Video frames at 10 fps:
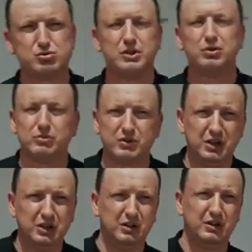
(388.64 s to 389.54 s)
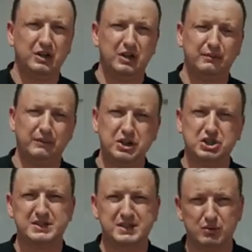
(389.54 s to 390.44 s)
ventilation, air cooling and
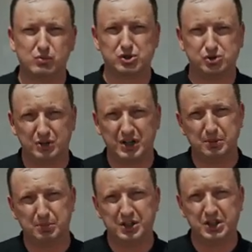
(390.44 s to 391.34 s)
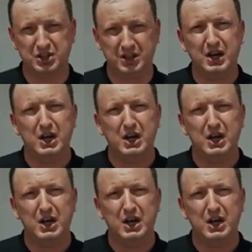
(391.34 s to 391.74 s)
conditioning system in the room,